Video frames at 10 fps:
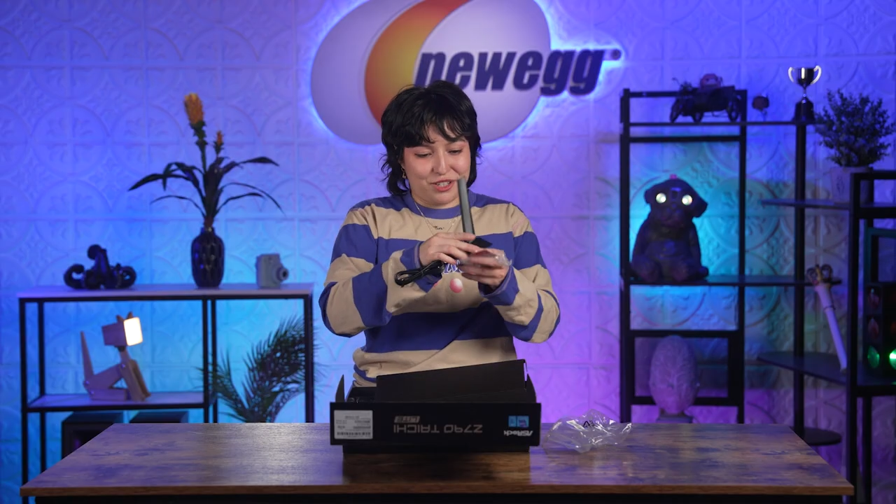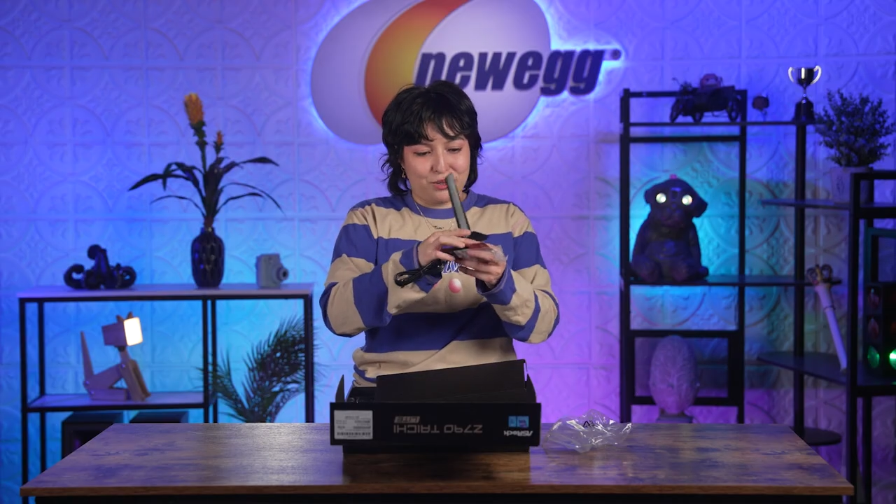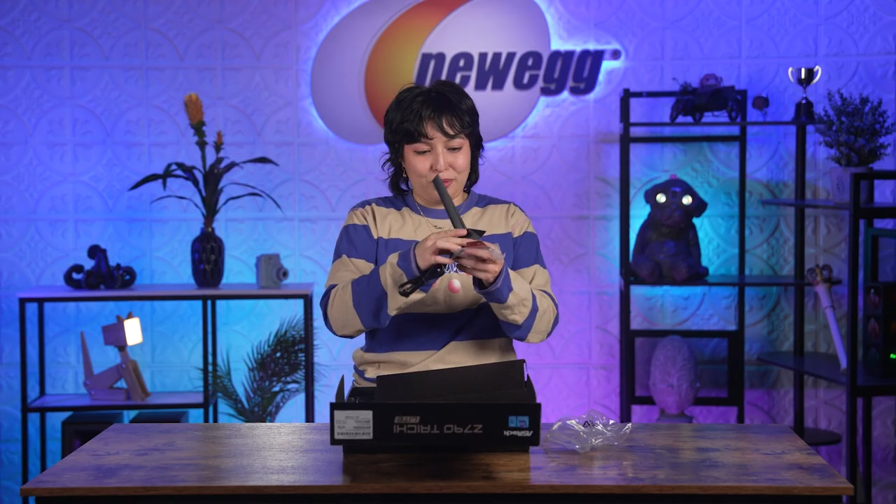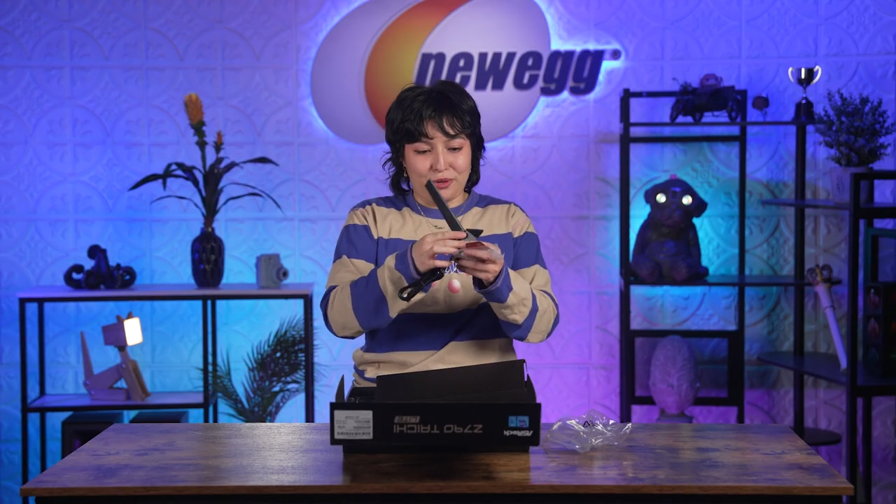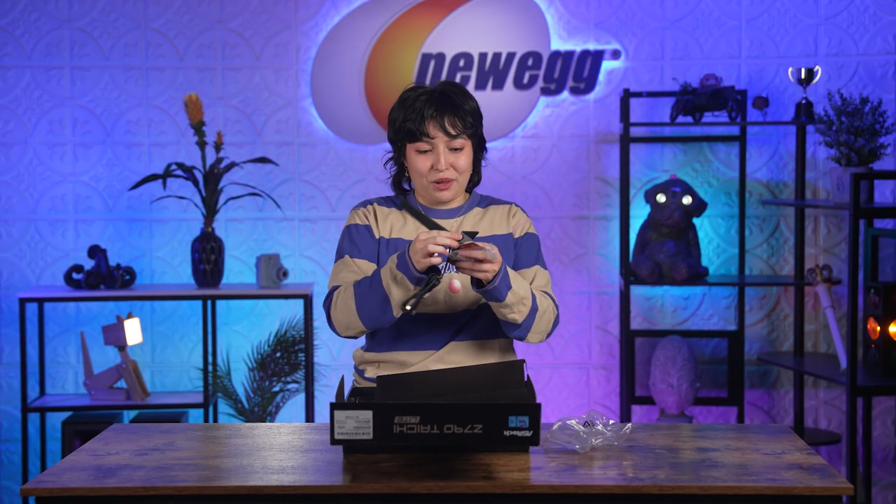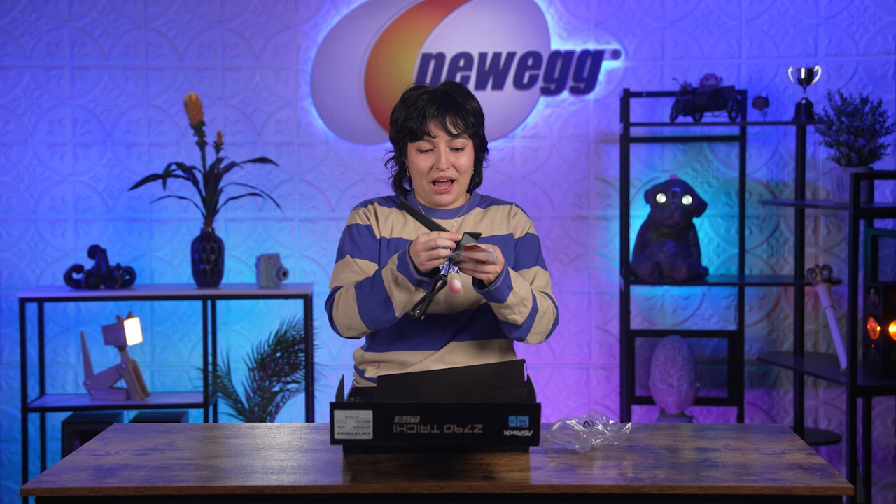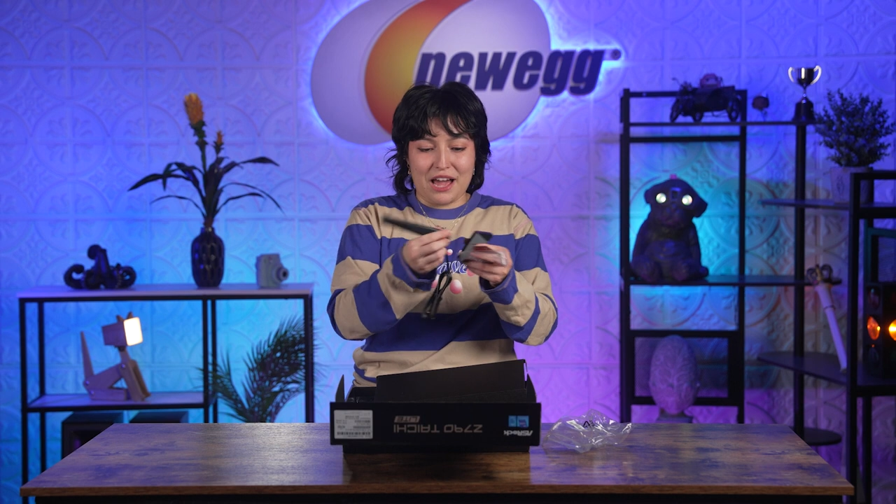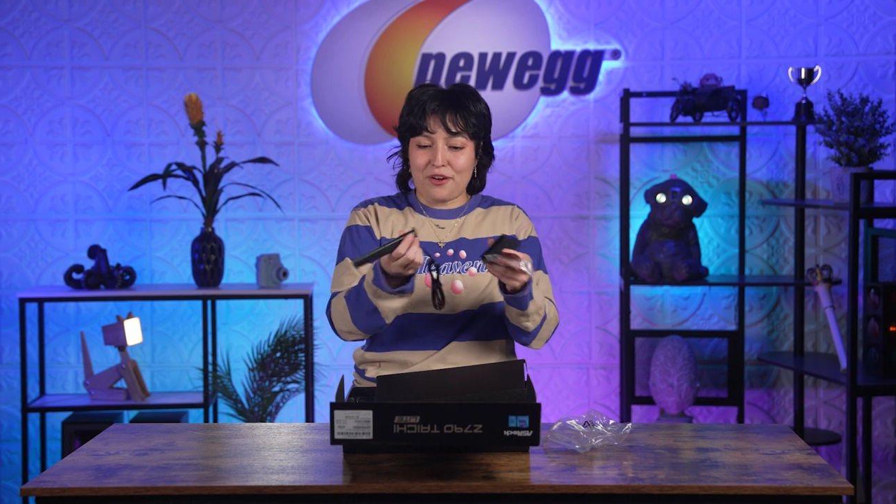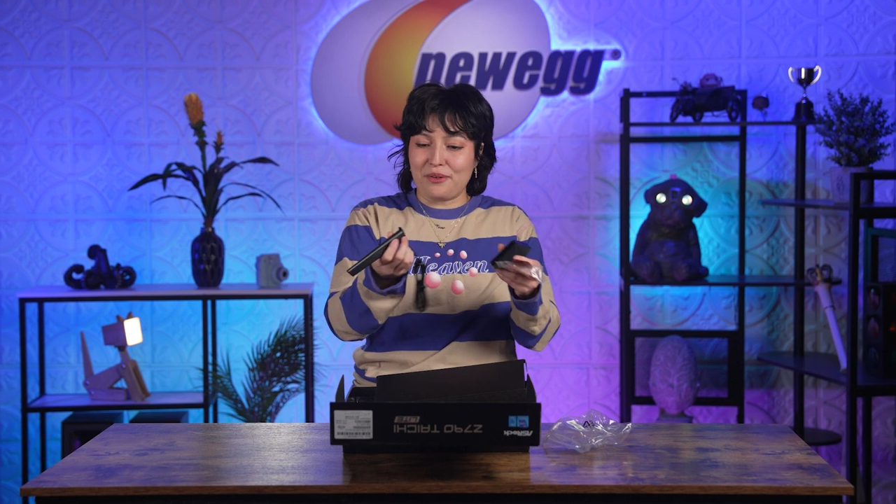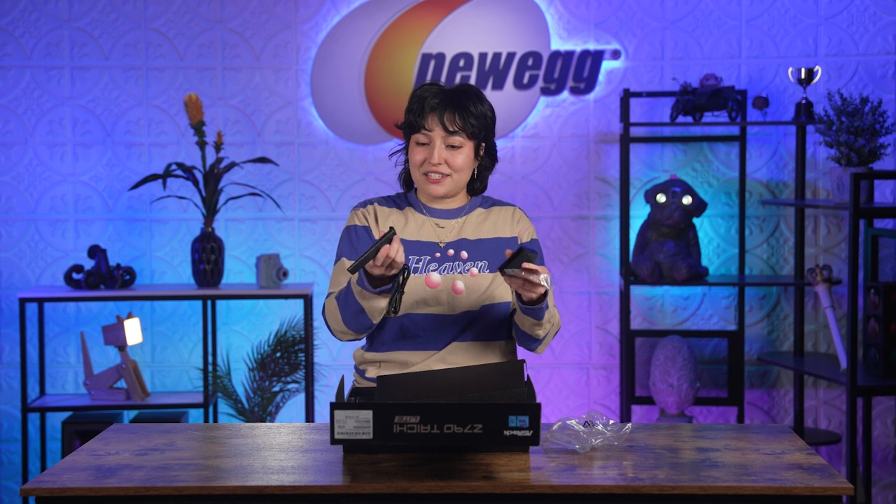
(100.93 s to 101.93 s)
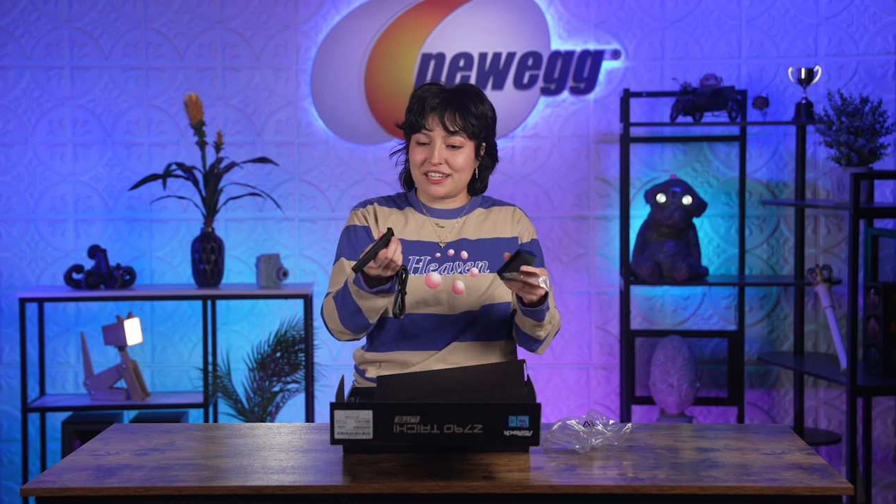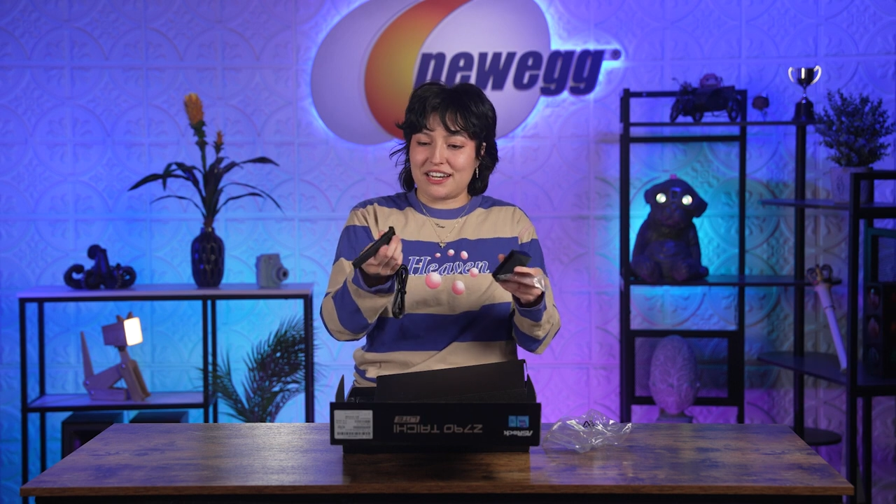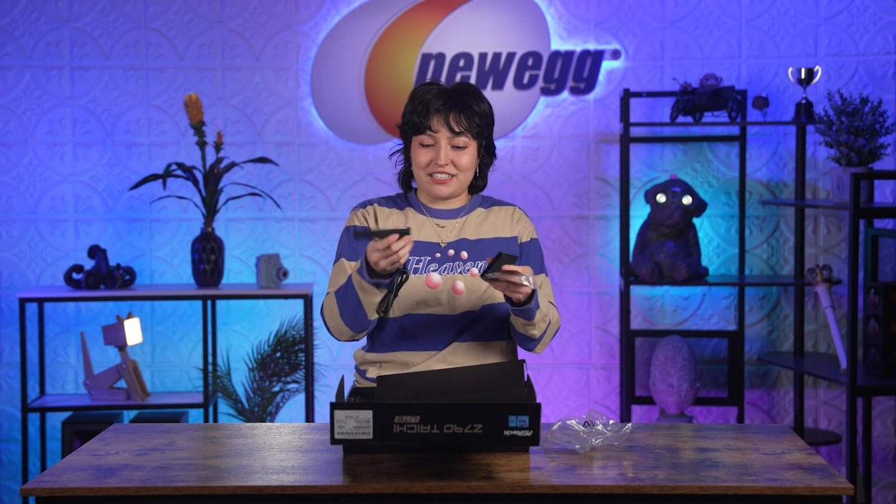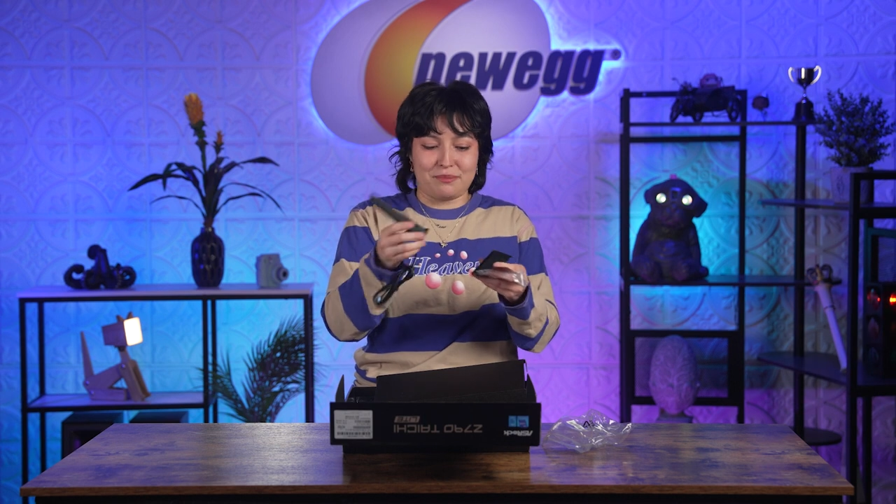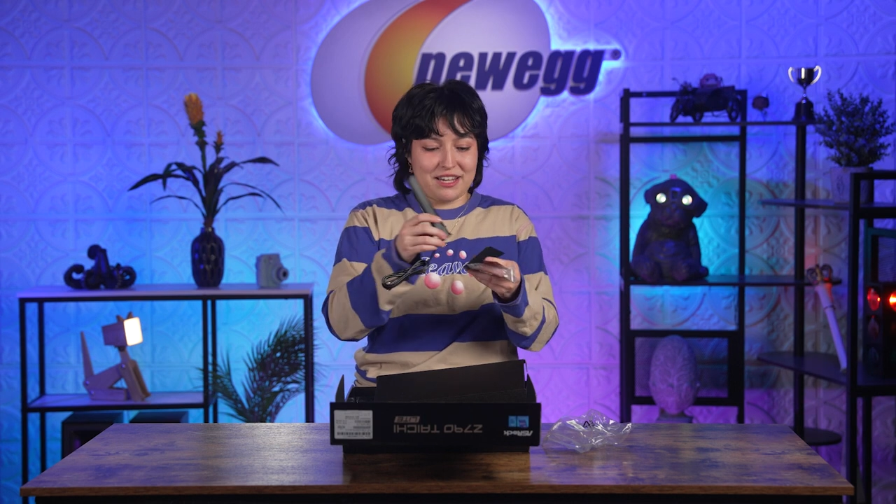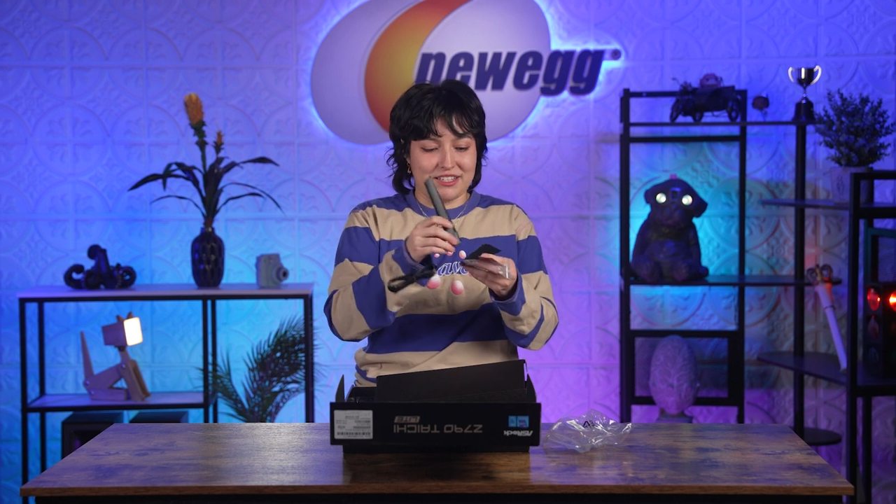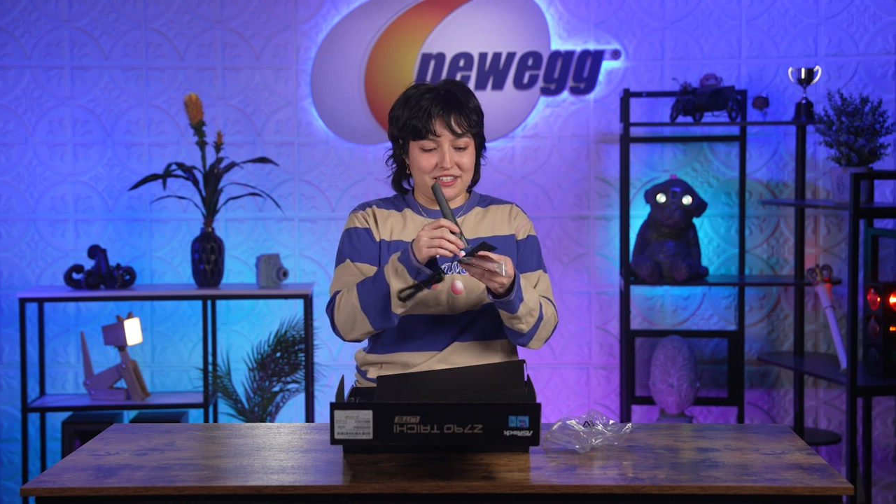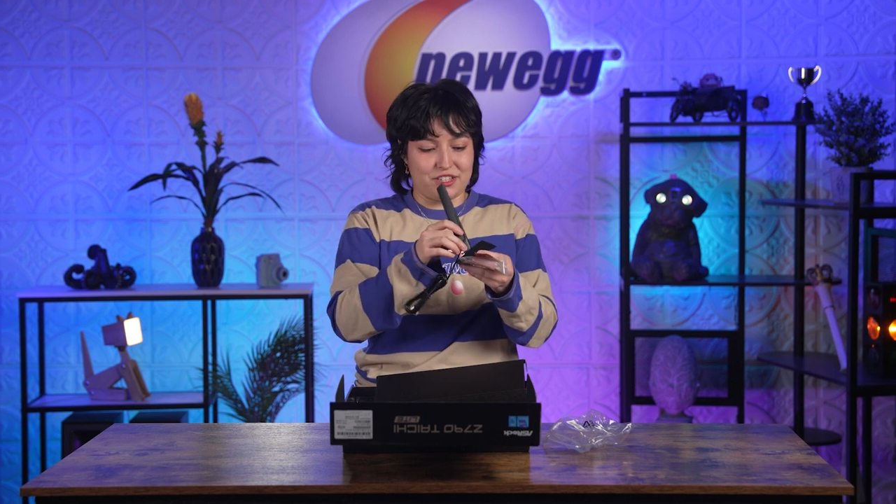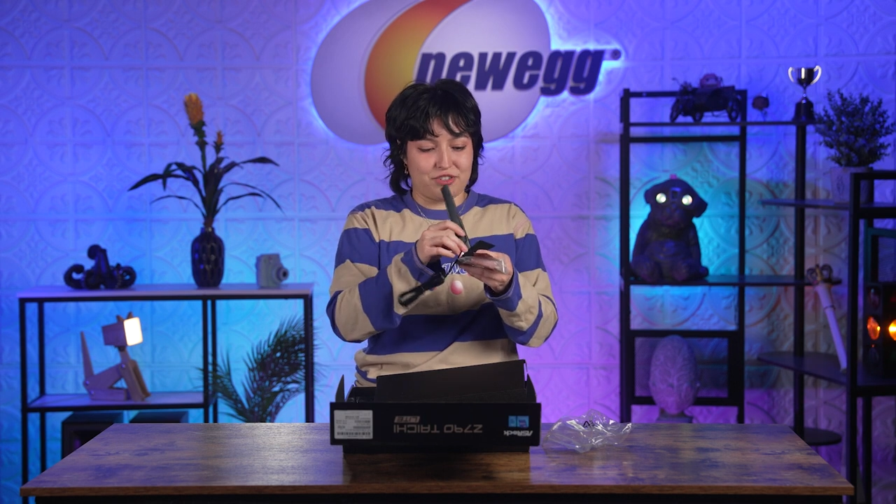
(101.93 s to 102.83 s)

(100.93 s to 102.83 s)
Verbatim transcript: cool. I've always connected my antenna